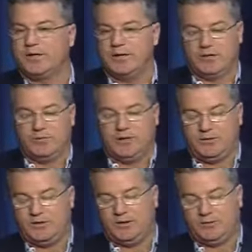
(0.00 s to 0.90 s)
It may
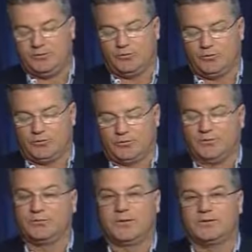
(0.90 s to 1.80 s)
be through
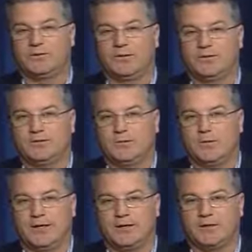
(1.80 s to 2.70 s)
face-to-face
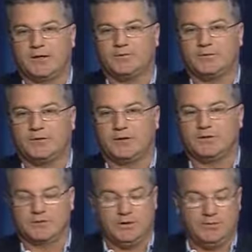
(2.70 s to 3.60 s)
diplomatic
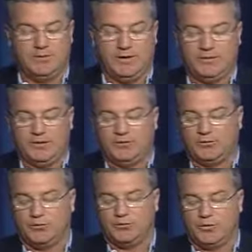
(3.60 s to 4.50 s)
confrontation. It may be
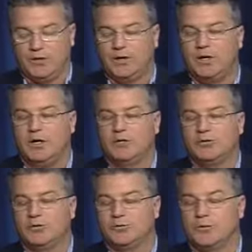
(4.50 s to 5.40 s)
through uh,
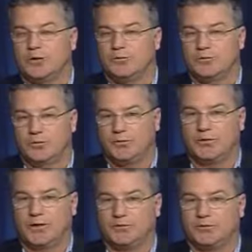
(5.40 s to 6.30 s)
your uh,
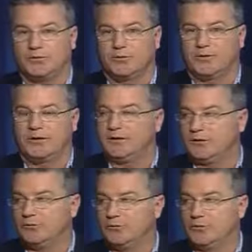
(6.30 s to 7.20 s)
supervisor being in
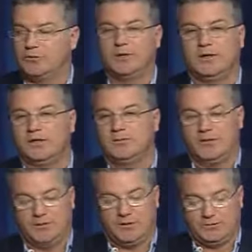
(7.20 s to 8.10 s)
the room. It
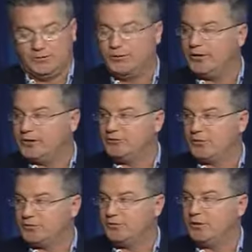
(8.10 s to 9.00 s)
may be through your
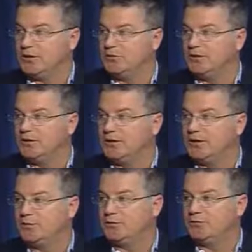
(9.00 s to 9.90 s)
HR department
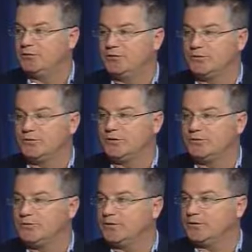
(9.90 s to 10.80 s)
helping you to
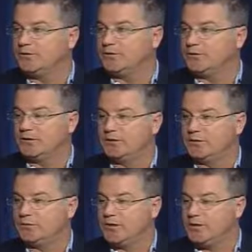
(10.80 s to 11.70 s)
confront this
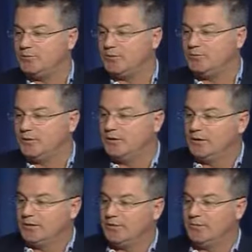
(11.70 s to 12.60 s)
particular problem.
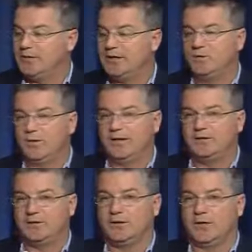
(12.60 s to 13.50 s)
There are many
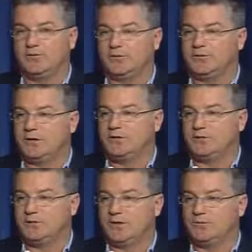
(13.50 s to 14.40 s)
ways that
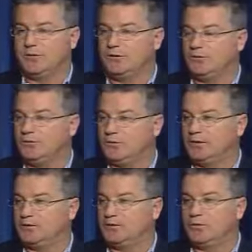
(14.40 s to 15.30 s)
confrontation can be used
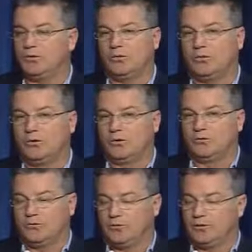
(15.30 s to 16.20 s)
as a tool
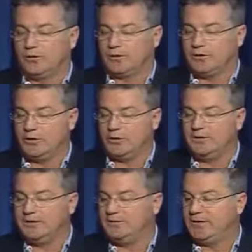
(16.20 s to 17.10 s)
for, you know,
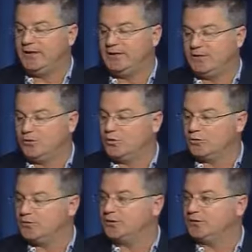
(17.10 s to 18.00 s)
alleviating the
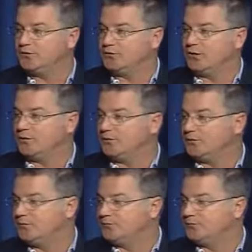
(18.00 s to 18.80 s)
workplace stress.